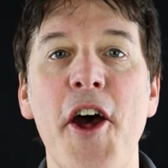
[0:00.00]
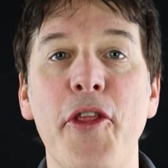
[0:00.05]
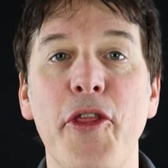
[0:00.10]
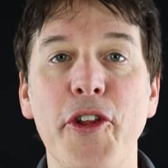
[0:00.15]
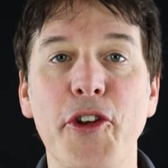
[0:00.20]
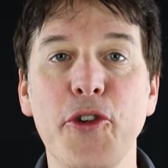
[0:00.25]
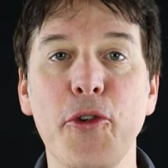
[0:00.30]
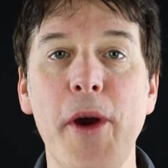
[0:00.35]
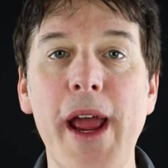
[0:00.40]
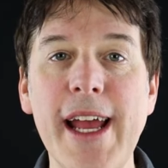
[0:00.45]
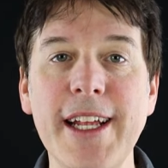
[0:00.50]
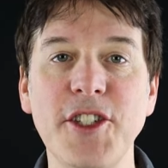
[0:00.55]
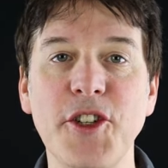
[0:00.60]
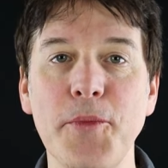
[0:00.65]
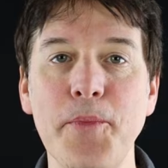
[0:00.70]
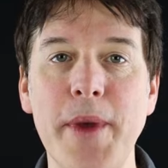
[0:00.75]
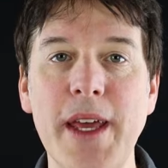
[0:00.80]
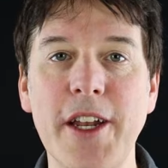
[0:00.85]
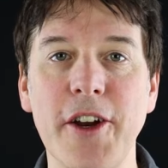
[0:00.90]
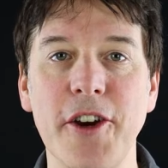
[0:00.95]
The
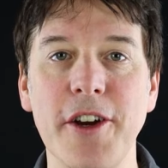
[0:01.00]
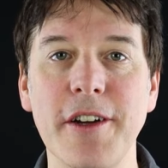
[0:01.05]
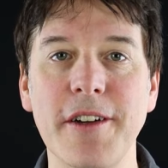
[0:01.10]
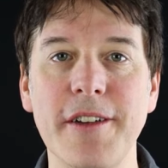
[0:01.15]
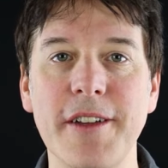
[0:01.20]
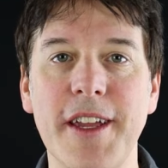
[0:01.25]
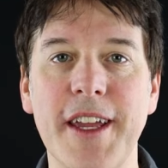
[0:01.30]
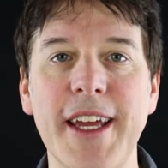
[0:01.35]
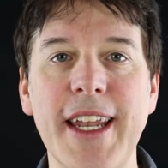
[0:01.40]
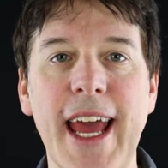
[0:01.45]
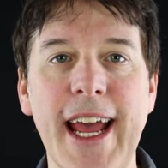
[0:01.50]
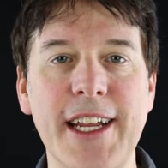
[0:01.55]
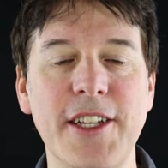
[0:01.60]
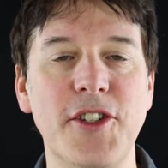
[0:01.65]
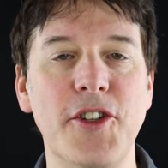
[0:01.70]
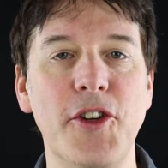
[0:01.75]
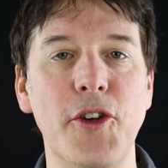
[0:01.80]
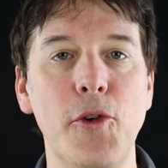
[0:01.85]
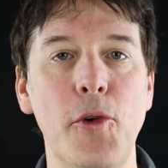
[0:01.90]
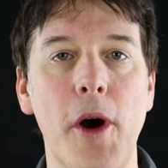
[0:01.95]
transmitter
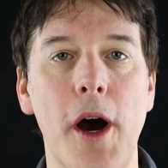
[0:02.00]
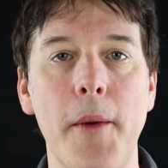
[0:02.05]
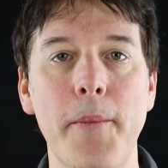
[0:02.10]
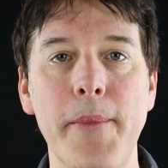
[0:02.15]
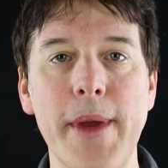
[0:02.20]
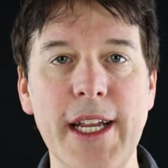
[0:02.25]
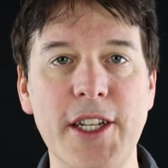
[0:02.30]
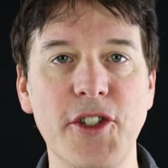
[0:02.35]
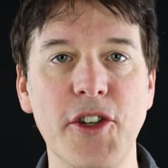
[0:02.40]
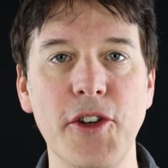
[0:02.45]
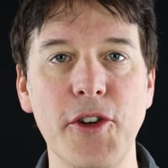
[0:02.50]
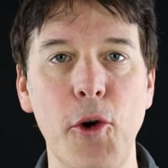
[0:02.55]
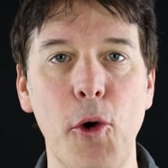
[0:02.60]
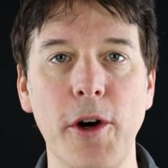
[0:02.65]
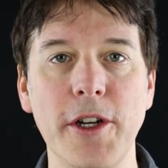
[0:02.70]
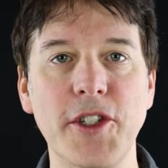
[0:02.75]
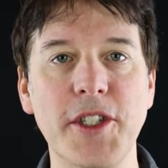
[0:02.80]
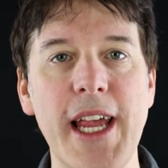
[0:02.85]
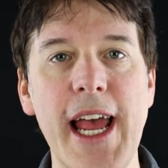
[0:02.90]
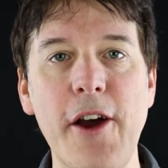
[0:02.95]
connects to a mixer
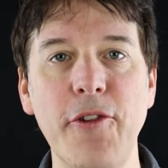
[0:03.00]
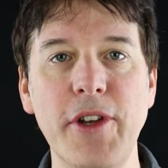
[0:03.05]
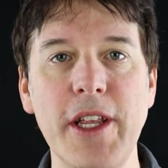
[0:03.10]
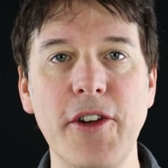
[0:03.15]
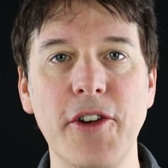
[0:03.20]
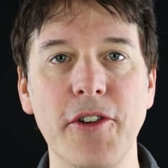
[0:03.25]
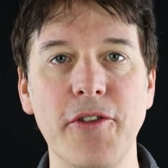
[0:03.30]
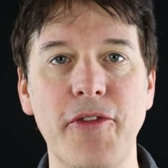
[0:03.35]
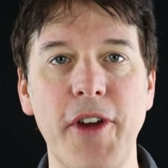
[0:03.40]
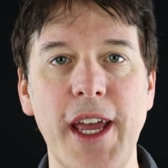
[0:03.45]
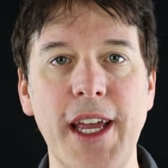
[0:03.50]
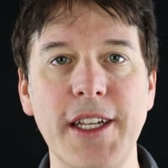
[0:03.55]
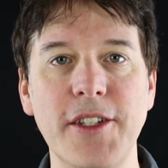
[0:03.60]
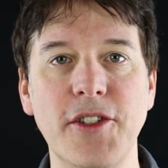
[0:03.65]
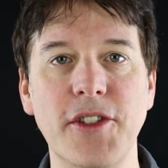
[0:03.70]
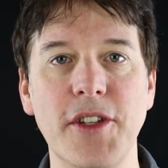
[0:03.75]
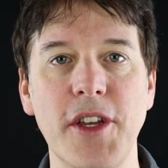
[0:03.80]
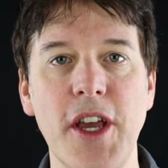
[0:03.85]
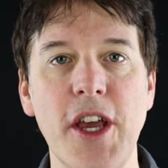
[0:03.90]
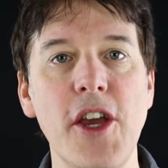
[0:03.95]
or sound
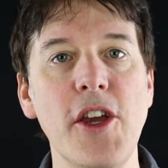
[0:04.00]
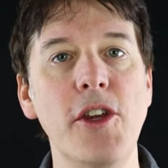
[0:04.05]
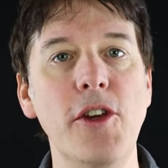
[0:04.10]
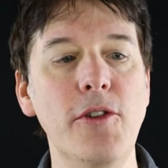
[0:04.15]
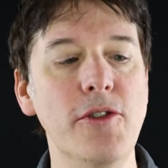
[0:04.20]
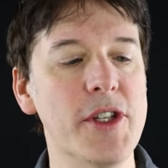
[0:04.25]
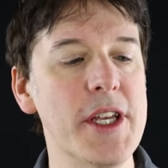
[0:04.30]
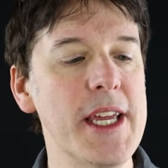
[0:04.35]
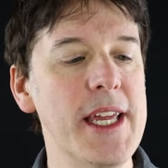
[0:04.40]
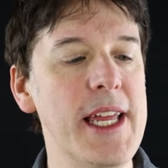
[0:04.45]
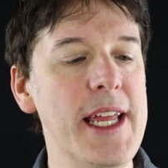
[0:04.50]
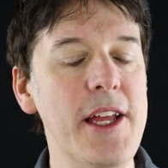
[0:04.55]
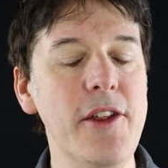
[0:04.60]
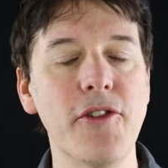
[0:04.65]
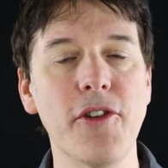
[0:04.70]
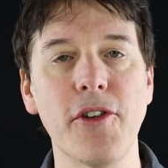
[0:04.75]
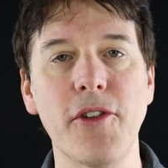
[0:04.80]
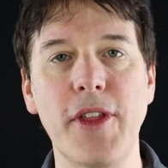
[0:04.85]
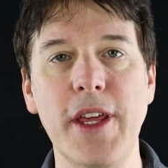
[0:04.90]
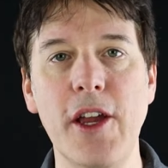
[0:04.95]
interface using
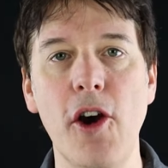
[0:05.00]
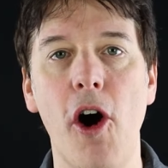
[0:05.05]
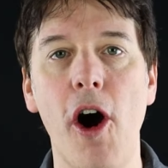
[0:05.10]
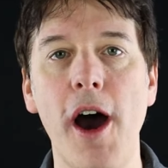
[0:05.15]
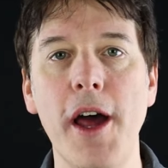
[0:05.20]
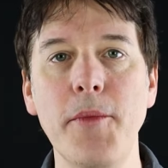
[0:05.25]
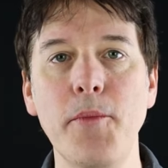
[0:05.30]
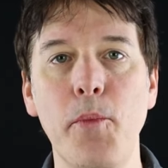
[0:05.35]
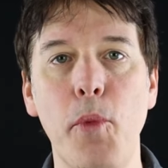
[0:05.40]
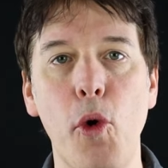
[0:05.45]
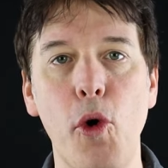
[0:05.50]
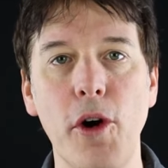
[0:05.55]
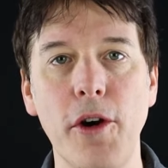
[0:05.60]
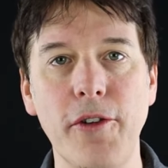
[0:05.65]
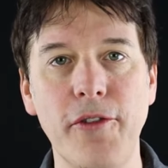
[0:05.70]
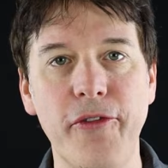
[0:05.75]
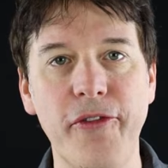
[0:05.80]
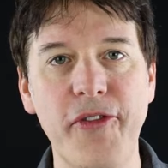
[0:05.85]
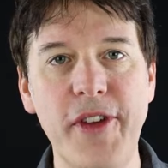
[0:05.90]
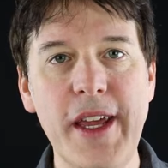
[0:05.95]
either the
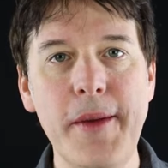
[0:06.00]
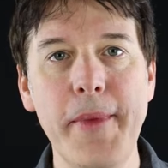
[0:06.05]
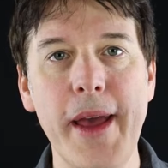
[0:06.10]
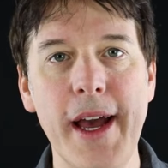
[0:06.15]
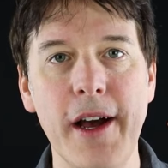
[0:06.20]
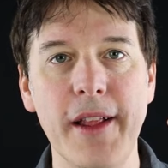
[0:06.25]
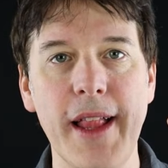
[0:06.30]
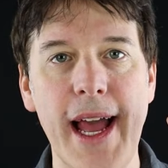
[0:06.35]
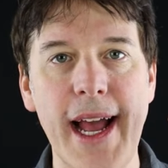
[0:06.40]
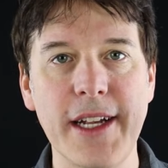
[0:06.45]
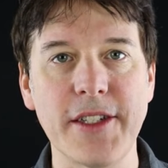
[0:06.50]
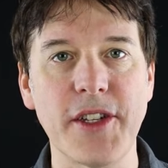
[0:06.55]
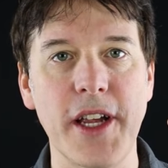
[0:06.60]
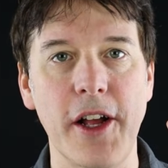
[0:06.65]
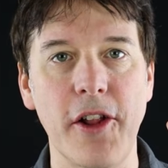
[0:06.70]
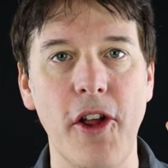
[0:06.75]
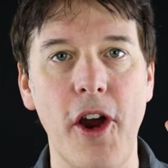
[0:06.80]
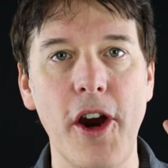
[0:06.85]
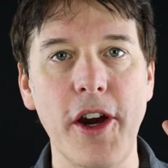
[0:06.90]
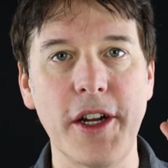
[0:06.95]
onboard female
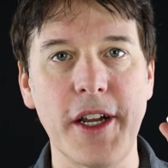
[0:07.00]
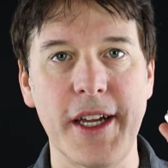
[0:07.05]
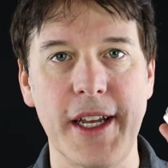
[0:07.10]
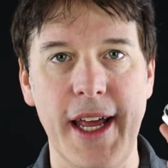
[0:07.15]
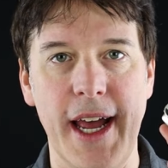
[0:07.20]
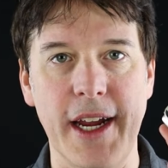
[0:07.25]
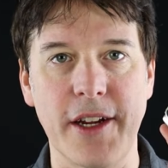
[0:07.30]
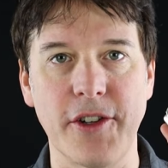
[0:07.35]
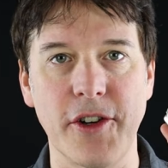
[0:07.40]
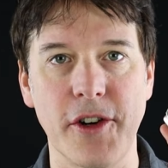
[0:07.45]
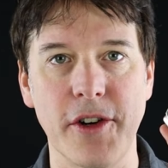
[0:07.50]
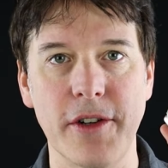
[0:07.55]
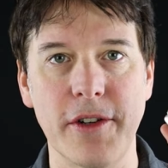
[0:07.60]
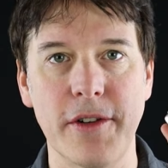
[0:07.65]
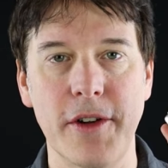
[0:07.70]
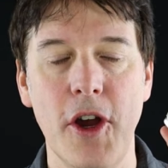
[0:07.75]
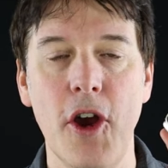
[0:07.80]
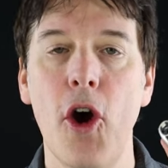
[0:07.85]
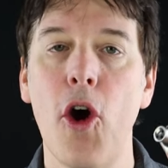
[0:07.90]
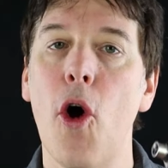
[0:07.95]
XLR connector
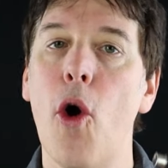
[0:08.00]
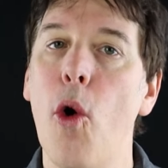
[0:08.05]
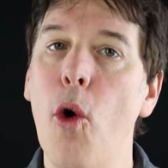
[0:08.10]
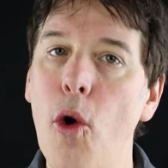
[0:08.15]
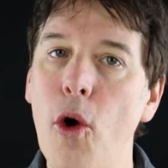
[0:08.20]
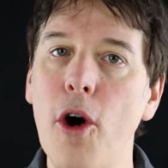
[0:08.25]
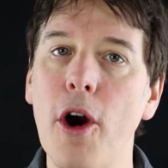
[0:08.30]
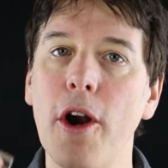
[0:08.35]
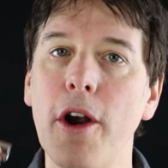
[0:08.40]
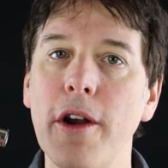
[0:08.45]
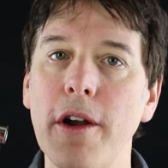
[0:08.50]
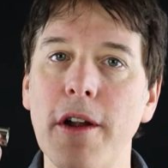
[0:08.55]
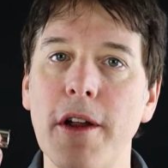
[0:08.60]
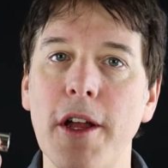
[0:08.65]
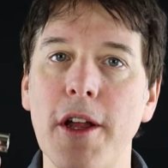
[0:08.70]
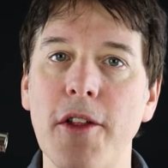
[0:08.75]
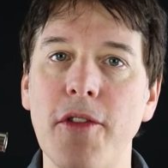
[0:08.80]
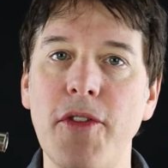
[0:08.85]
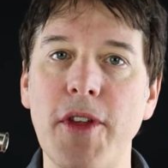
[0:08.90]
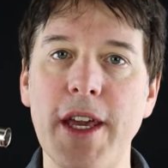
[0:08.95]
or
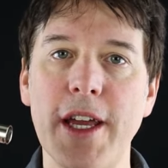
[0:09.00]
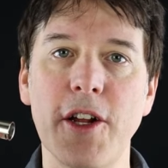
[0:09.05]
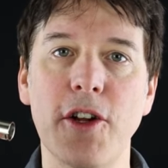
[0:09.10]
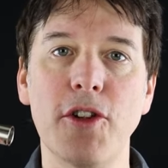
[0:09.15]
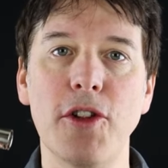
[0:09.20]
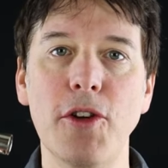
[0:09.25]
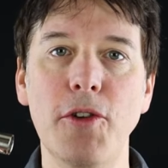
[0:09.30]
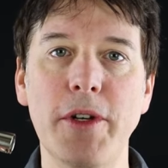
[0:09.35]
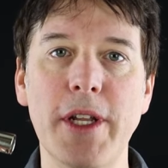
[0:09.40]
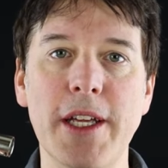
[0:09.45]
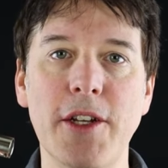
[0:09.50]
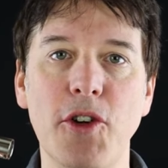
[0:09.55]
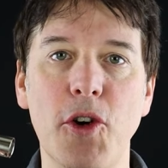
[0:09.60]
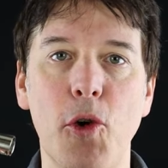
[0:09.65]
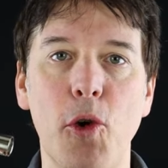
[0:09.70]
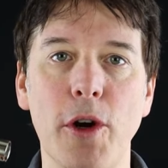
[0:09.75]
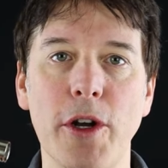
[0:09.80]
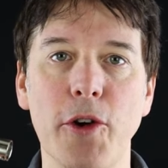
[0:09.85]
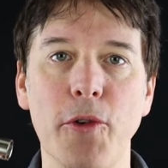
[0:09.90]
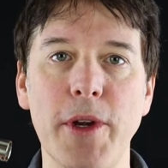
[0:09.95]
the included
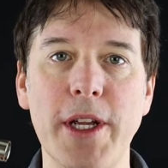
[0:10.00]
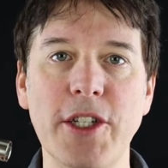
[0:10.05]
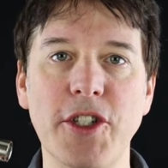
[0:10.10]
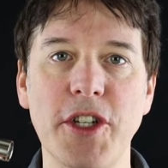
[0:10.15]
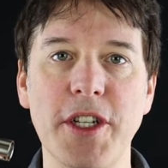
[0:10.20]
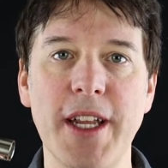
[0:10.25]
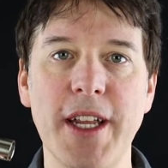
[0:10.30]
quarter inch